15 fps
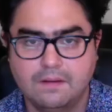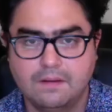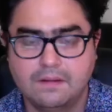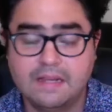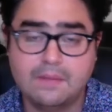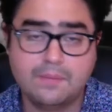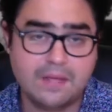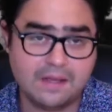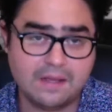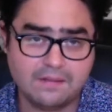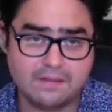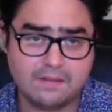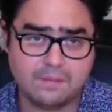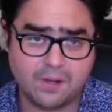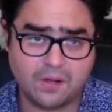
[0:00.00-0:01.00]
Take Me Out to
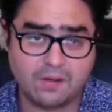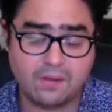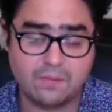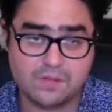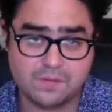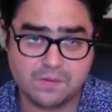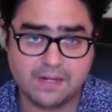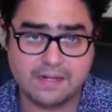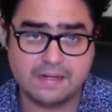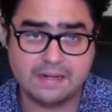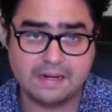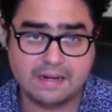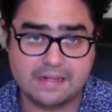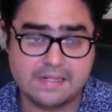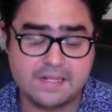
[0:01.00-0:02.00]
the Ball Game was written in
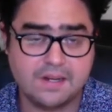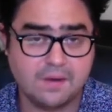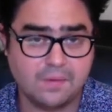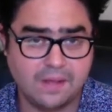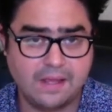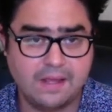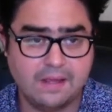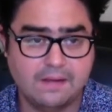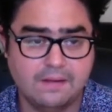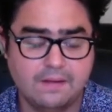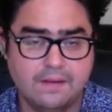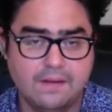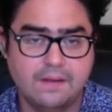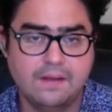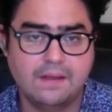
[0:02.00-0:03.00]
1908
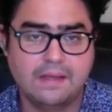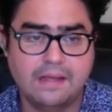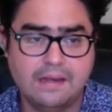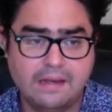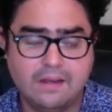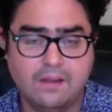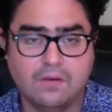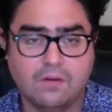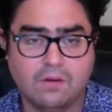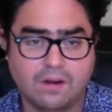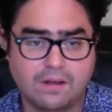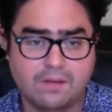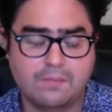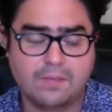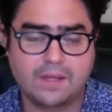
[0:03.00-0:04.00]
in New York
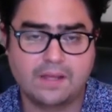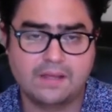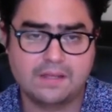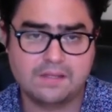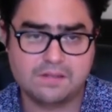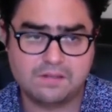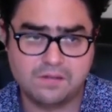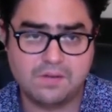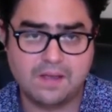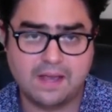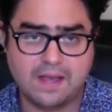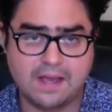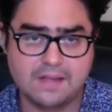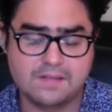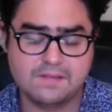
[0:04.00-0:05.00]
by these two
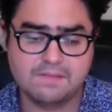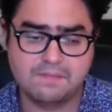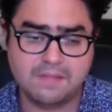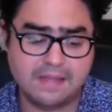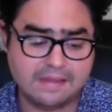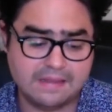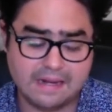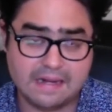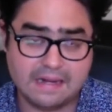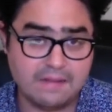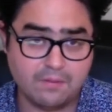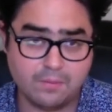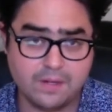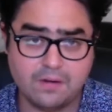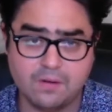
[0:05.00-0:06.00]
guys that had never
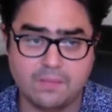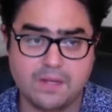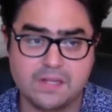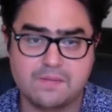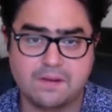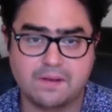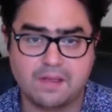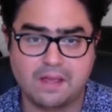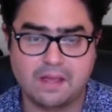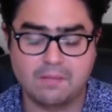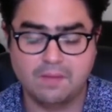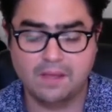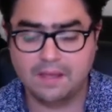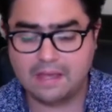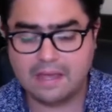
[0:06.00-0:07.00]
been to a baseball game.
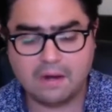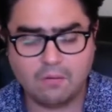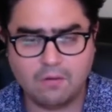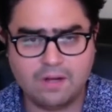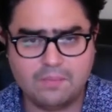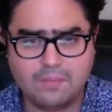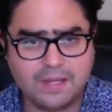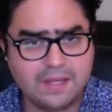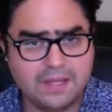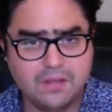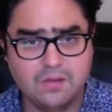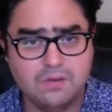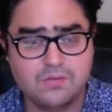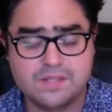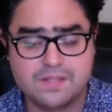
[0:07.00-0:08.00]
And it wouldn't be
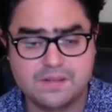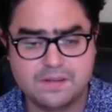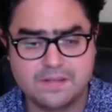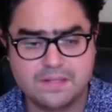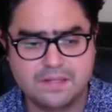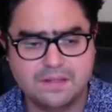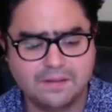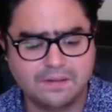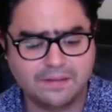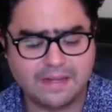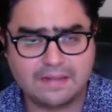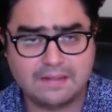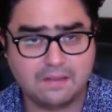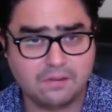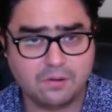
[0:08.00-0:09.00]
used until
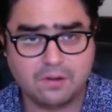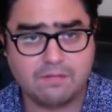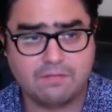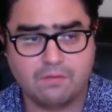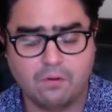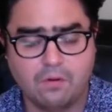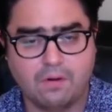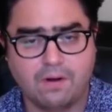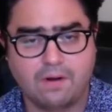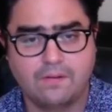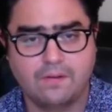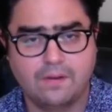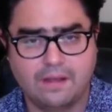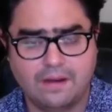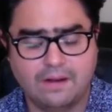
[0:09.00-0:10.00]
1934
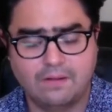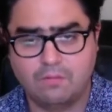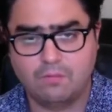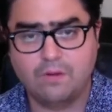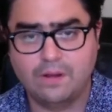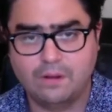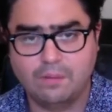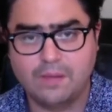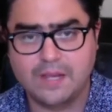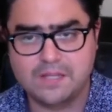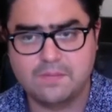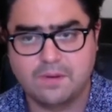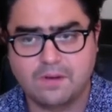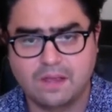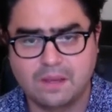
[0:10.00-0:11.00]
at a real
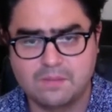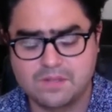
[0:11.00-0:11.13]
baseball game.